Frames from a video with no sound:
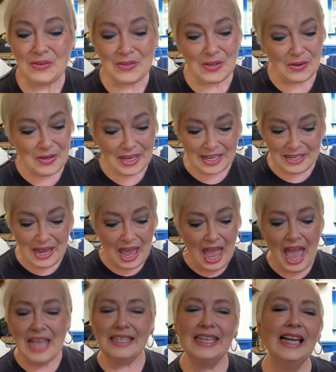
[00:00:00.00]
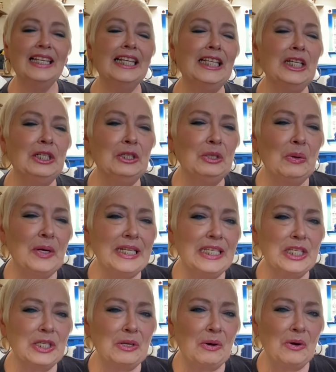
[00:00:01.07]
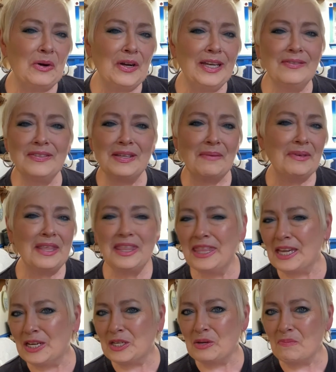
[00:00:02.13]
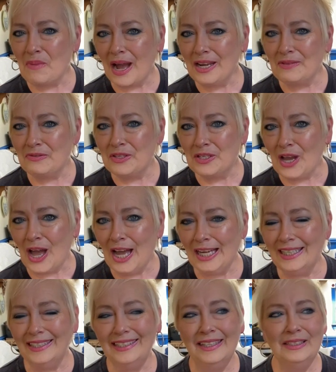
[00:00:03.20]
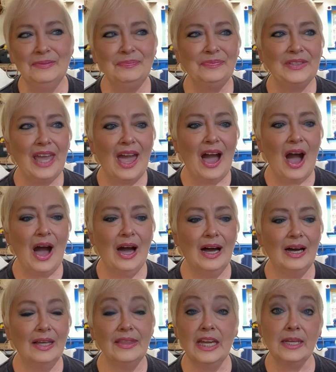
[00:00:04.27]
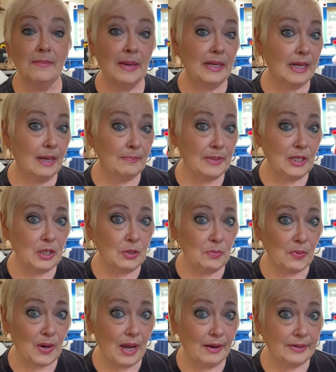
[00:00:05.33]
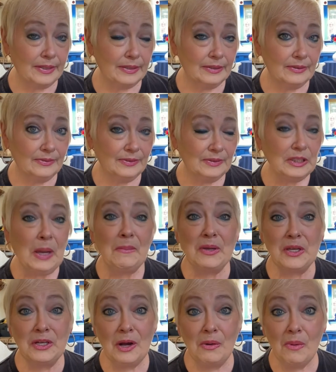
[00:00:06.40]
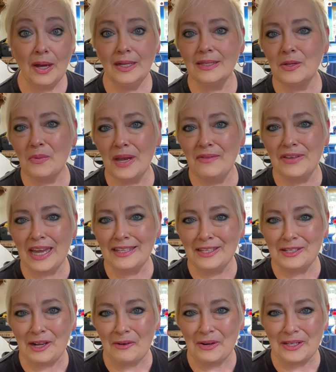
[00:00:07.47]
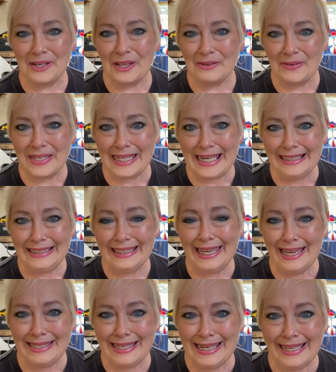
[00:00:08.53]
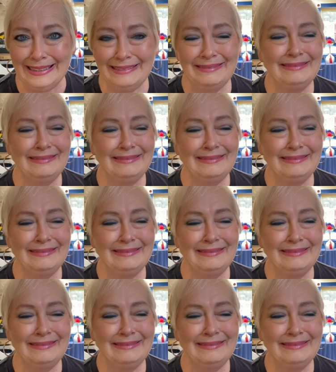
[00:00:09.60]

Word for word: So you can tell a little naughty story of some of the things you might have done uh, that you may not be too proud of. But you know what? It's a way of getting to know each other, isn't it? Isn't it?